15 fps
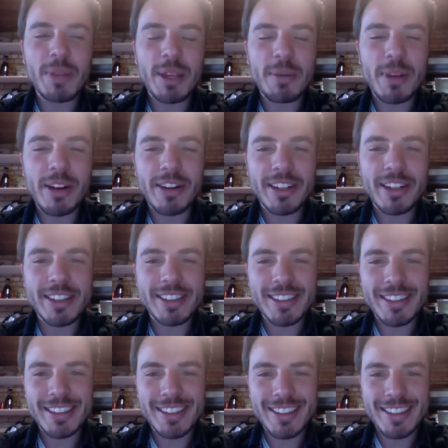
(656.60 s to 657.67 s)
Not being married.
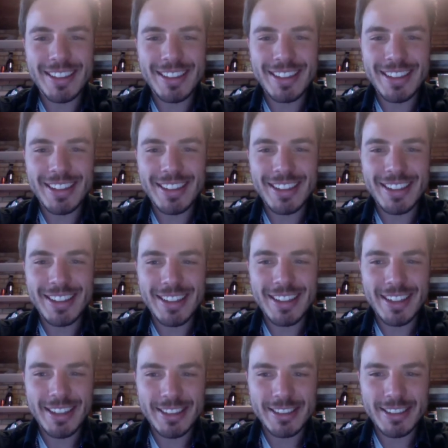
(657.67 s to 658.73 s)

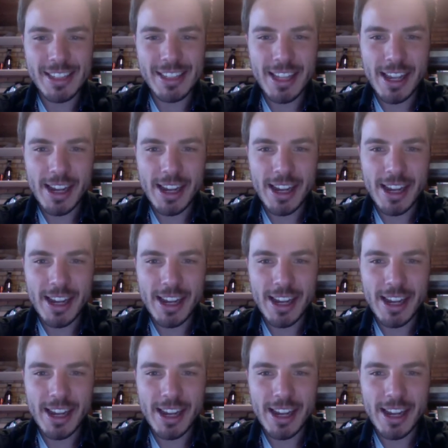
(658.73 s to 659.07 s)
God